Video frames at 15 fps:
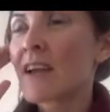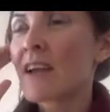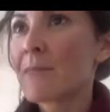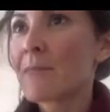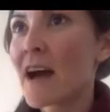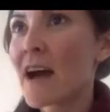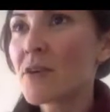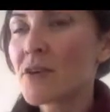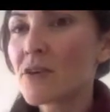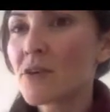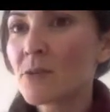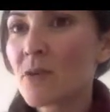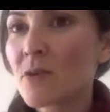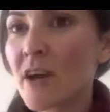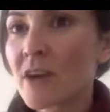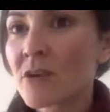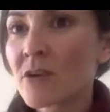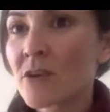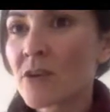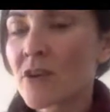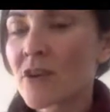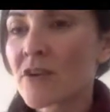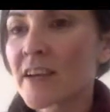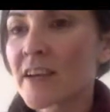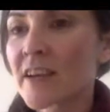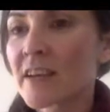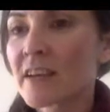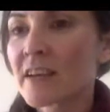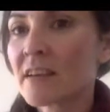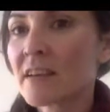about your work or career.